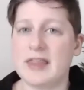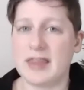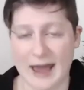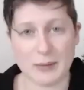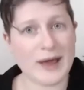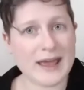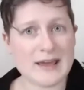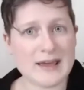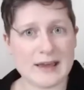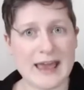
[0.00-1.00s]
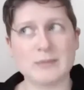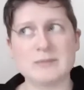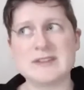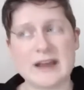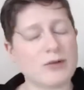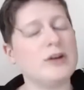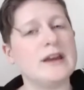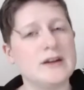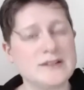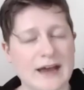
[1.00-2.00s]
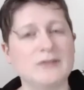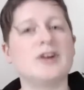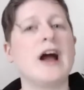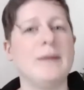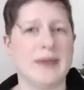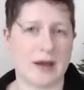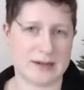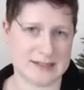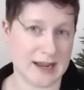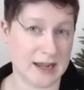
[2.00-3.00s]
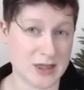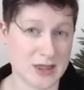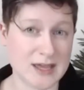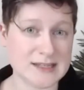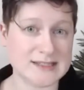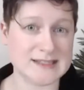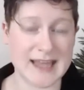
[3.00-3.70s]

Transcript: that way came several years after coming out as an atheist,